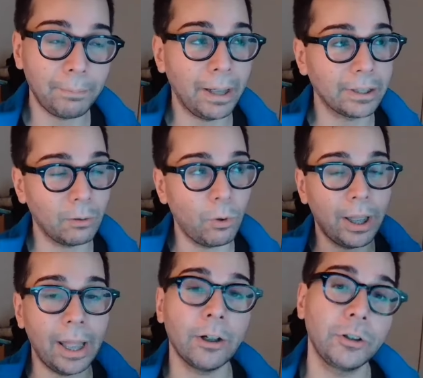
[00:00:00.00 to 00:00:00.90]
Based on what
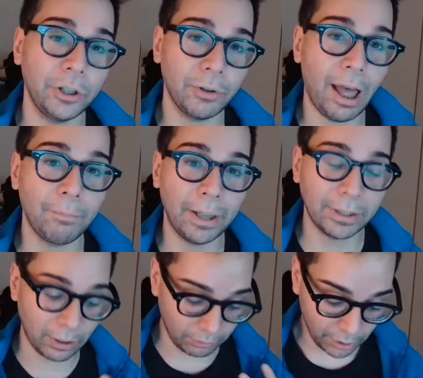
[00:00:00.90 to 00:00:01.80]
energy you have,
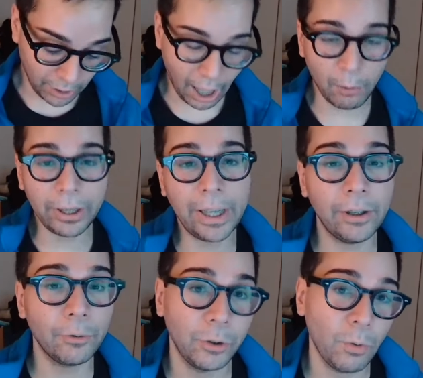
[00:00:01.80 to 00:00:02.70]
based on how
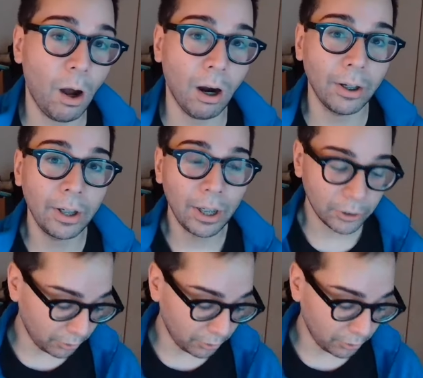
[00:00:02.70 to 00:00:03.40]
healed you are. So